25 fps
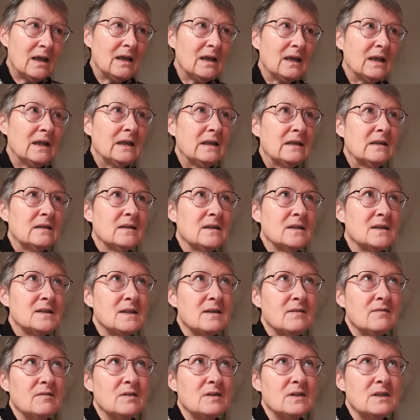In the
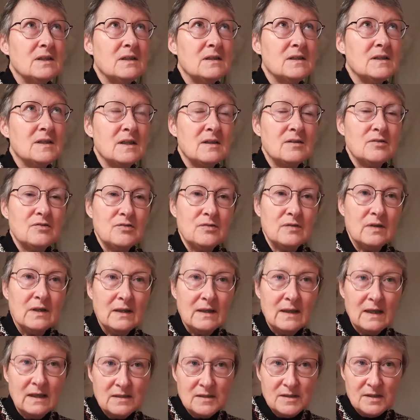17th century,
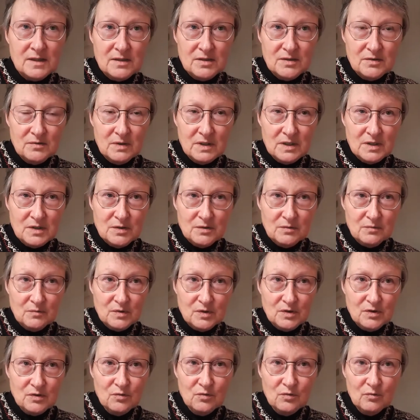that situation
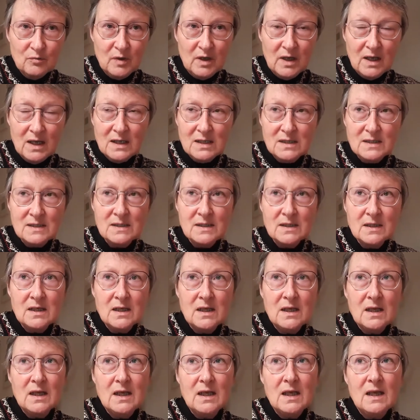was normalized,
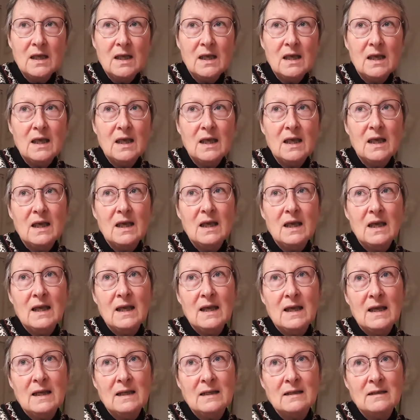
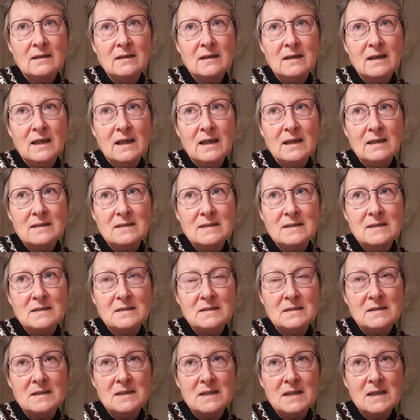and at
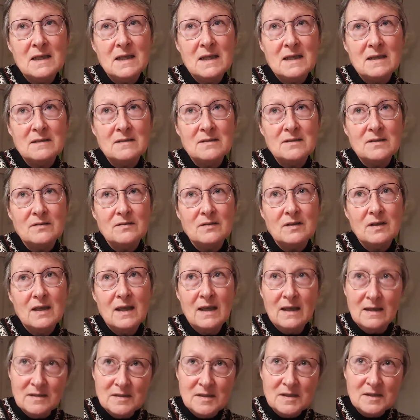the end of the
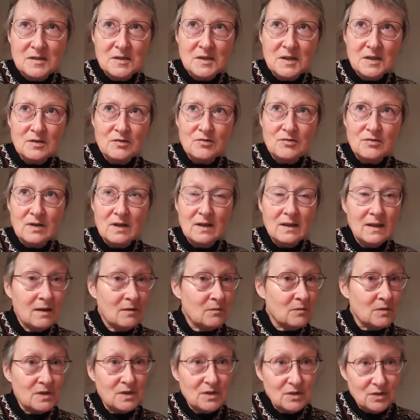18th century, that
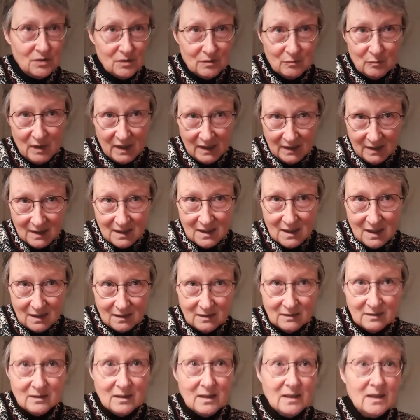was turned back
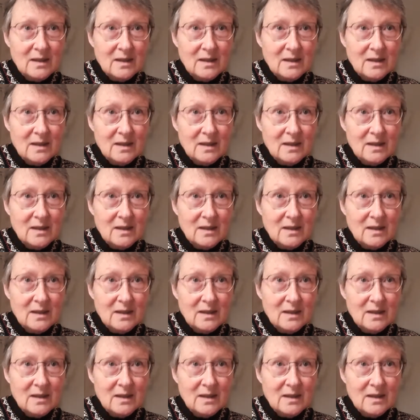again,